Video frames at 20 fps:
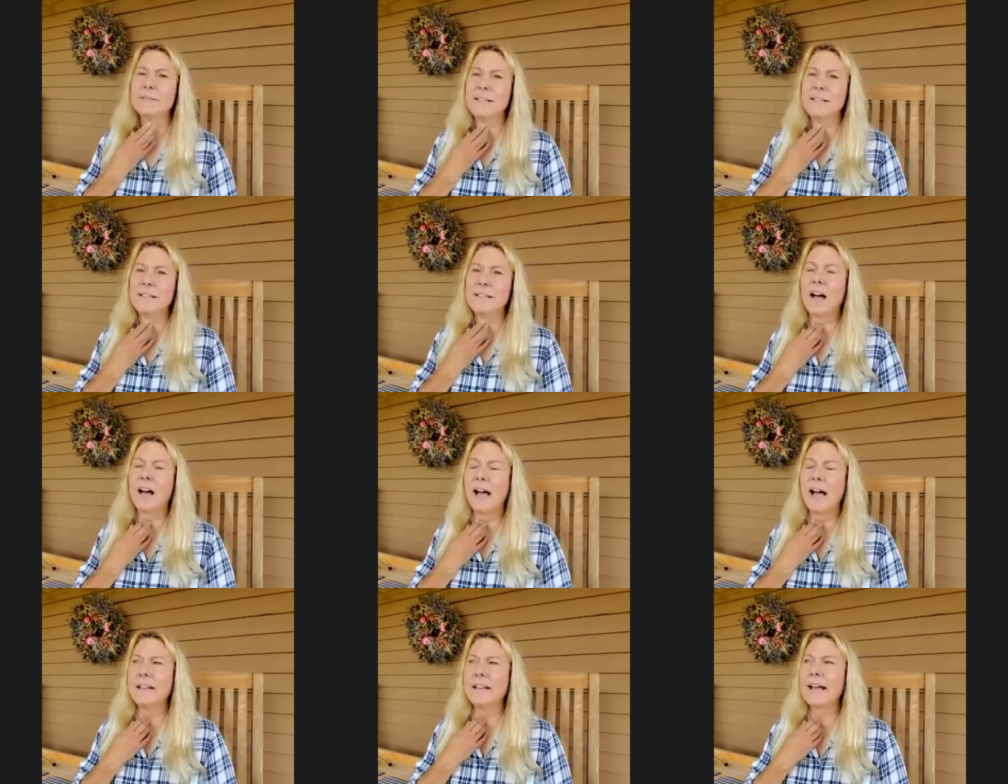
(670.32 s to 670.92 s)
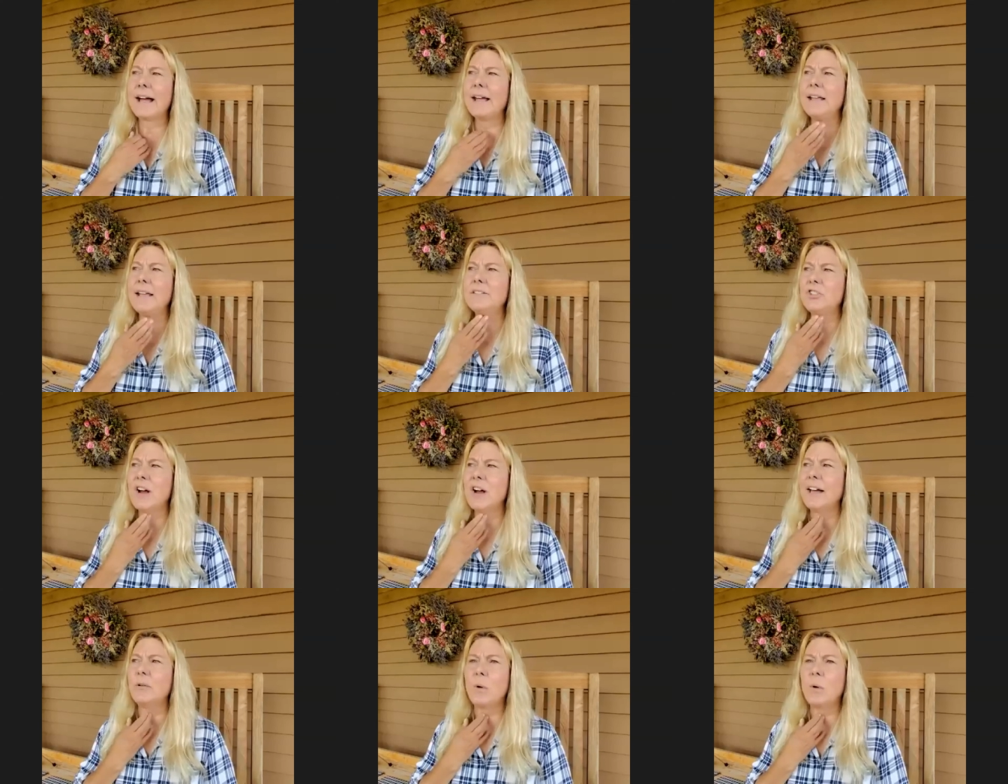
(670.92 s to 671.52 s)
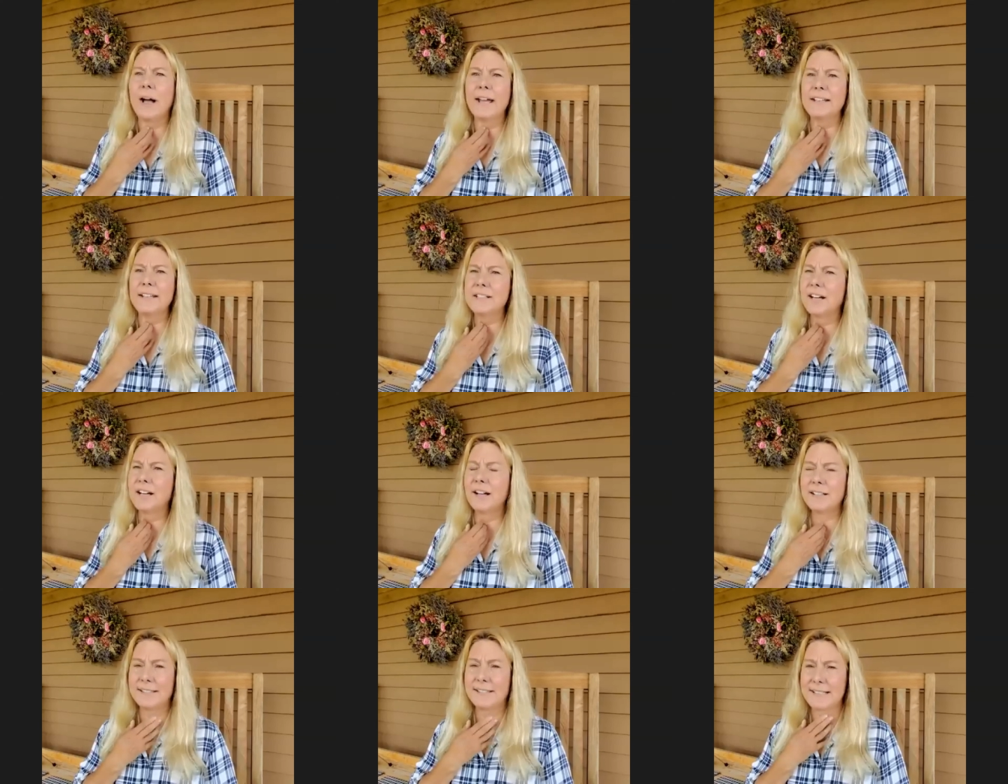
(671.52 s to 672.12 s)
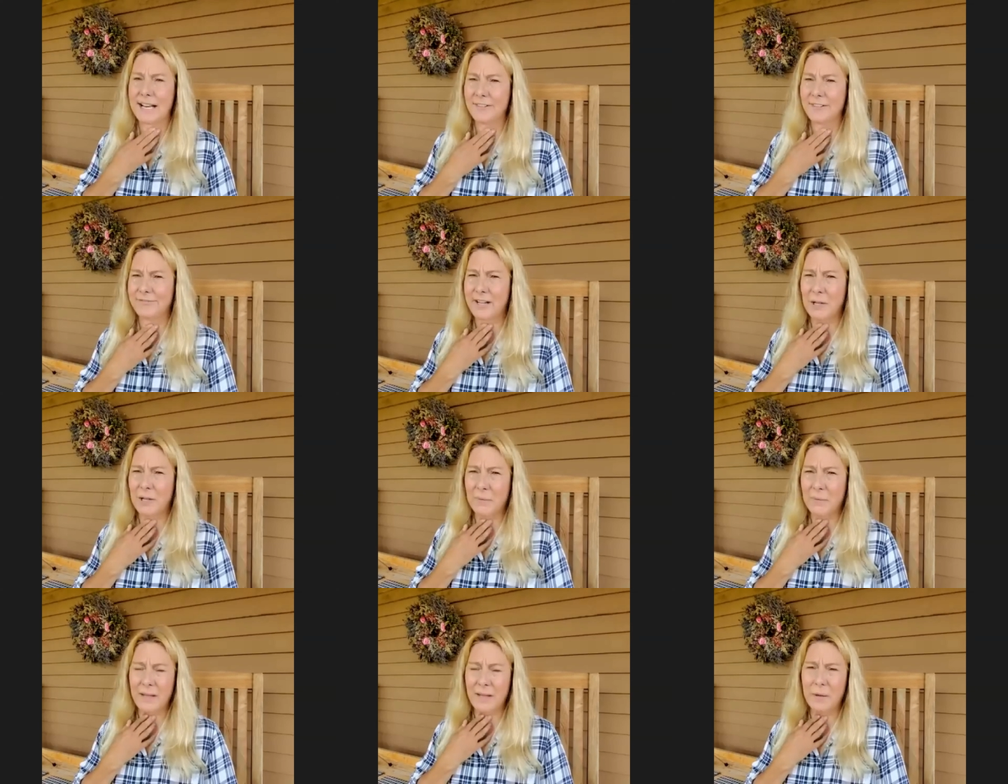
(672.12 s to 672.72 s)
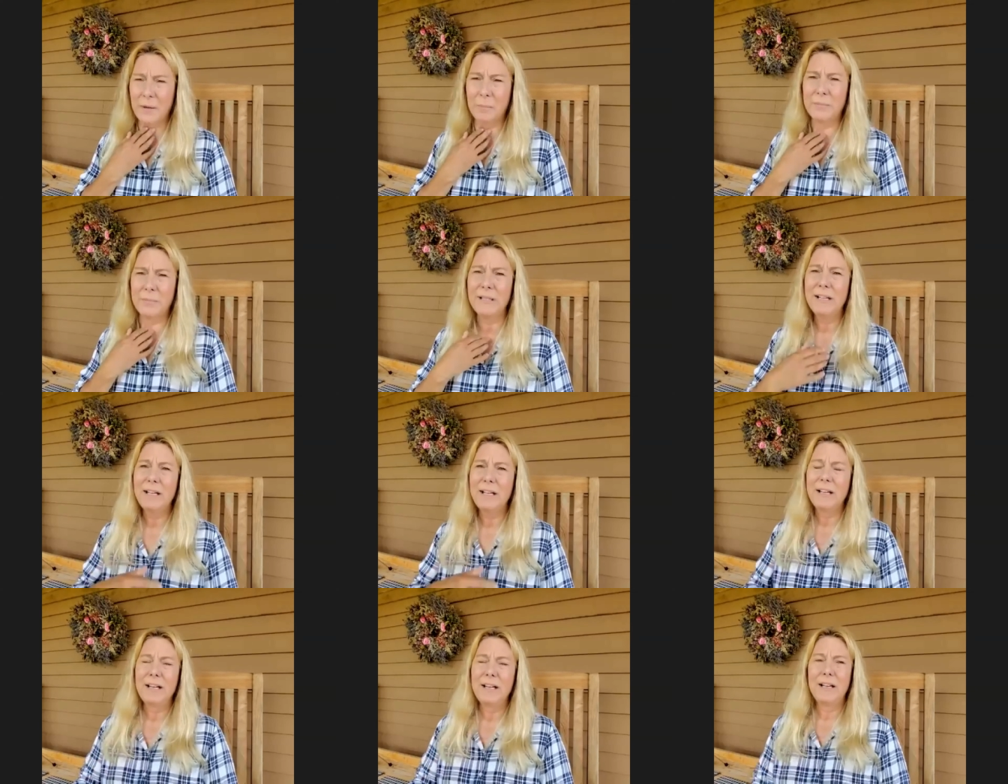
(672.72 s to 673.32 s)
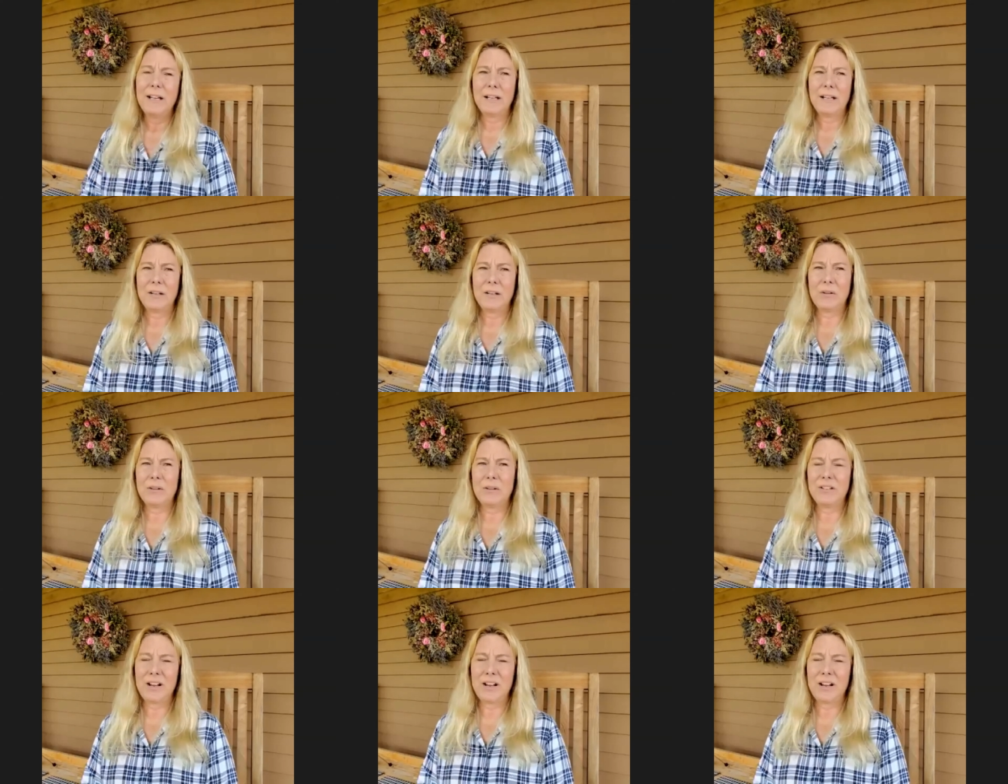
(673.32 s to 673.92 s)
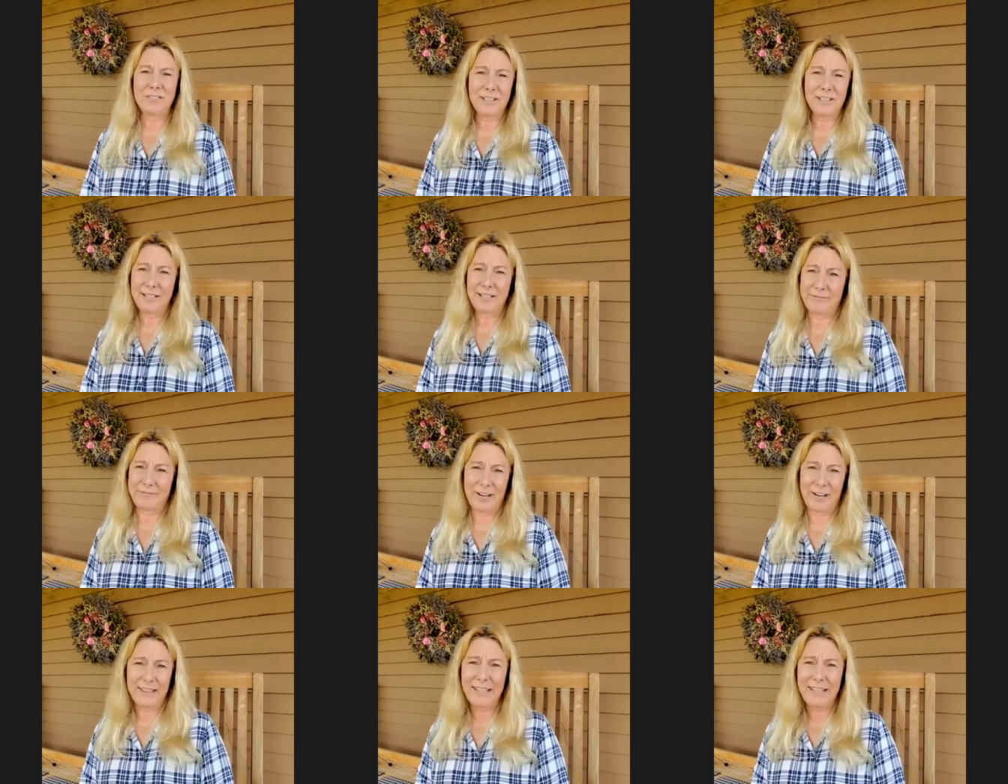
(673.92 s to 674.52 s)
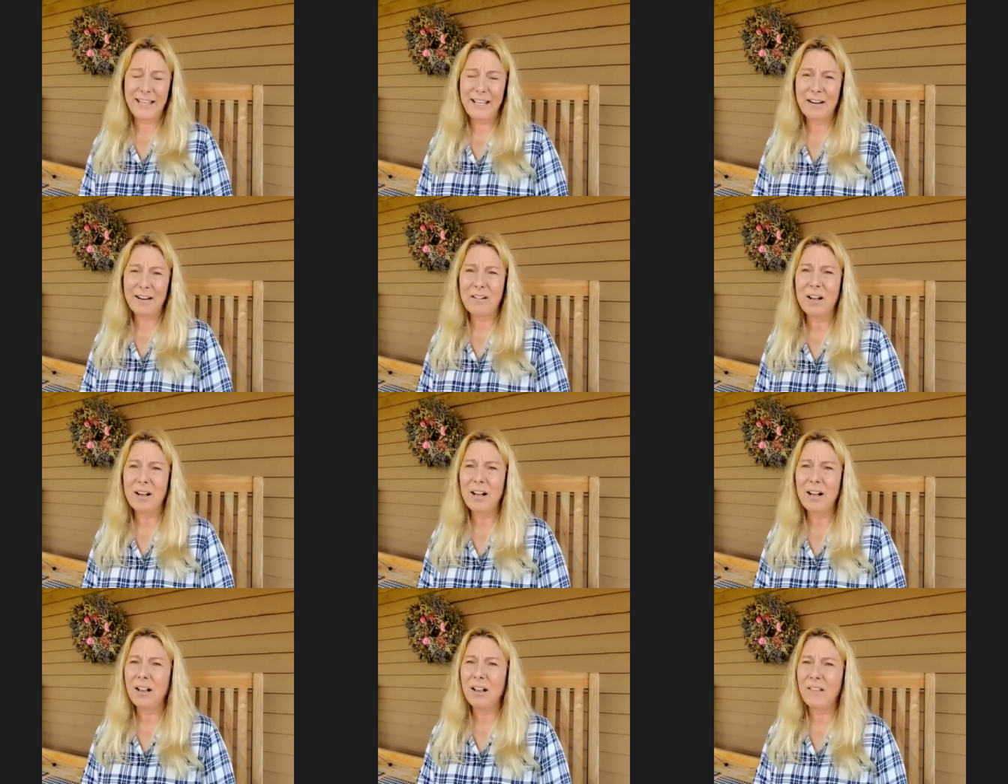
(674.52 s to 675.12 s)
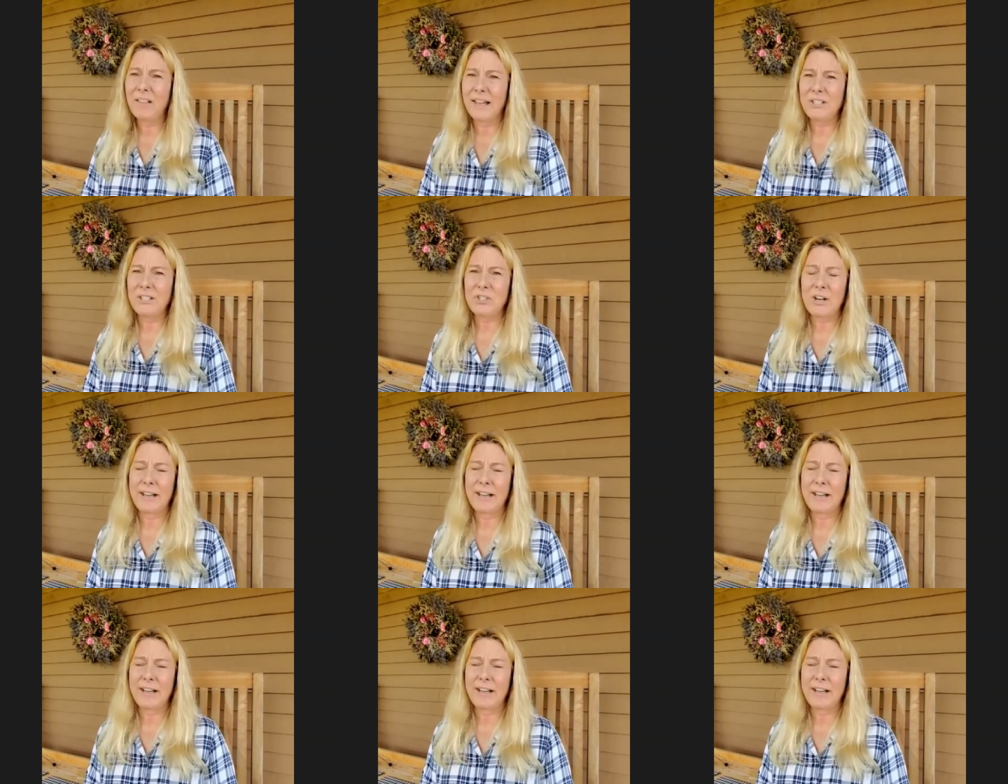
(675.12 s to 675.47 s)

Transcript: Yeah. I tried Wyandottes and I found them not really friendly at all.